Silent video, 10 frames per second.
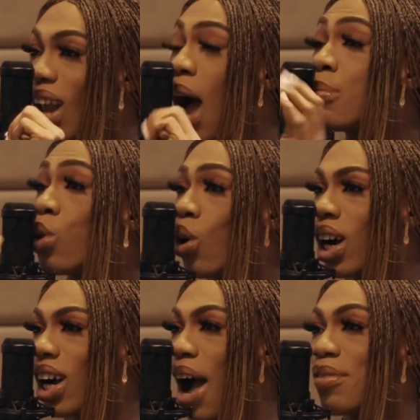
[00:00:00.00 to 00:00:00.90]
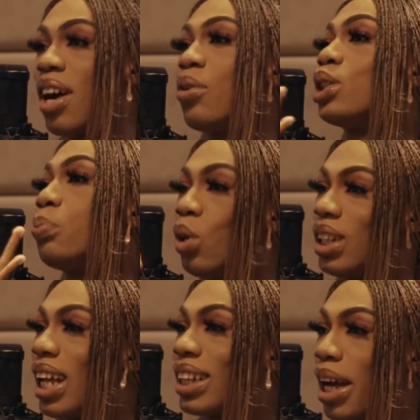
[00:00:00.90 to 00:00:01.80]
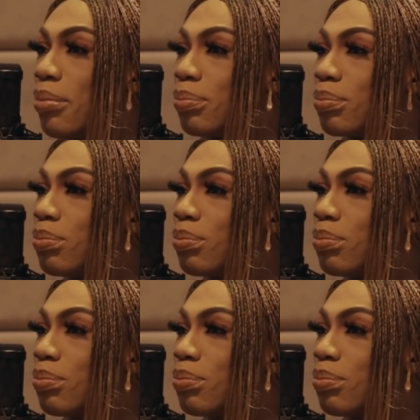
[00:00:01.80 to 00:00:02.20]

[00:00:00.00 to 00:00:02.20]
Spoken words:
I'm young. I've never watched porn at that time.